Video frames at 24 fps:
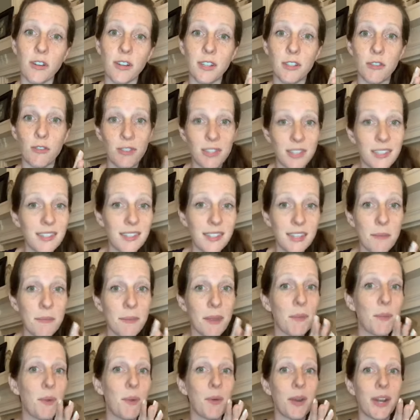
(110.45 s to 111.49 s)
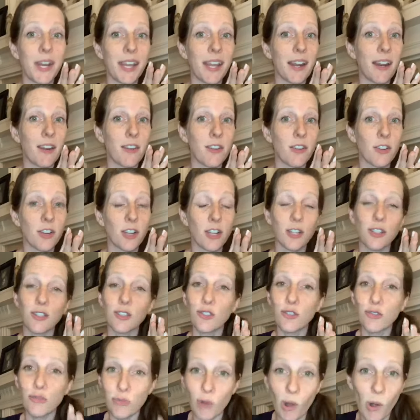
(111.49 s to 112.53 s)
And so this is something we want to get under
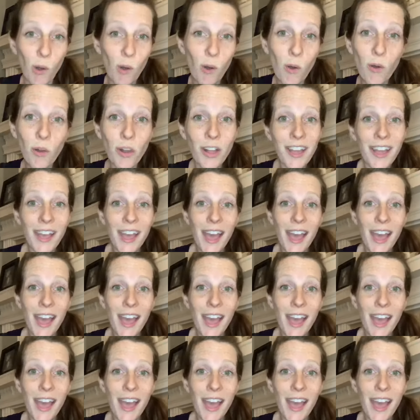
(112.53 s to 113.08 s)
control.